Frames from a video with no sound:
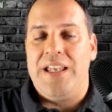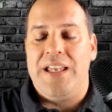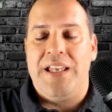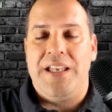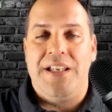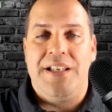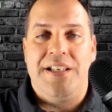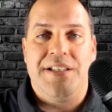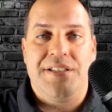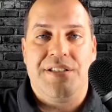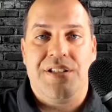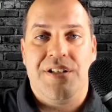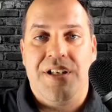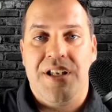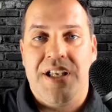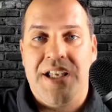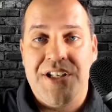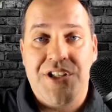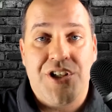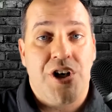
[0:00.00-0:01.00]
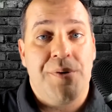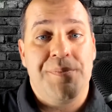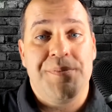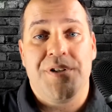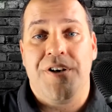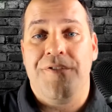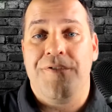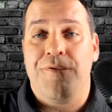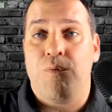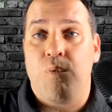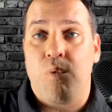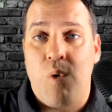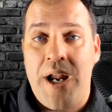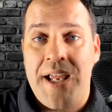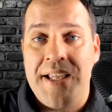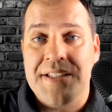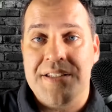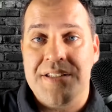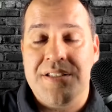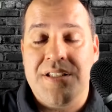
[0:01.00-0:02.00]
is, in terms of
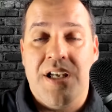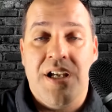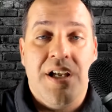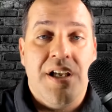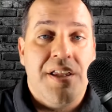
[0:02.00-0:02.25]
rents,